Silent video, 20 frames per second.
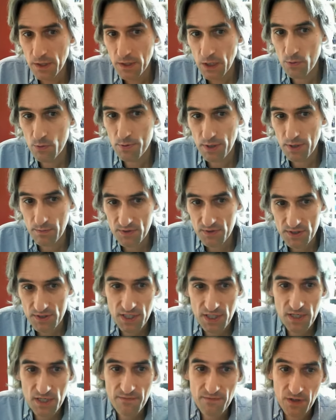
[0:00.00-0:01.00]
open up the
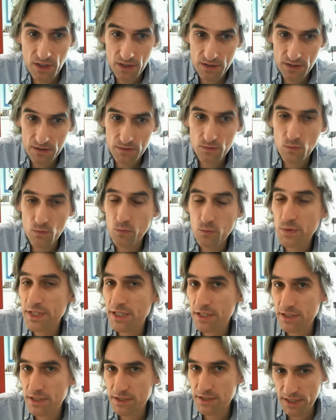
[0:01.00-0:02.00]
c-file,
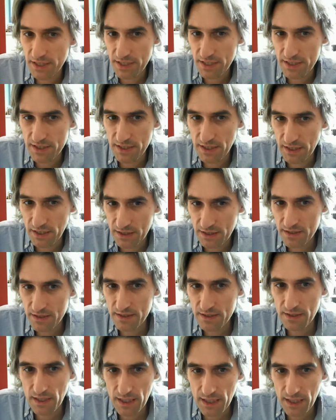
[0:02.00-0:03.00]
weaken
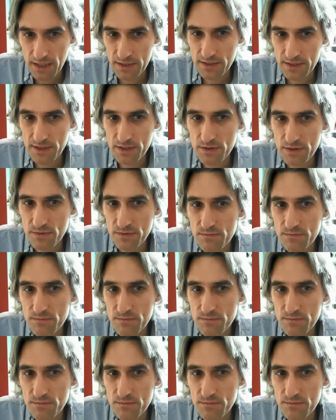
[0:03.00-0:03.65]
d6, and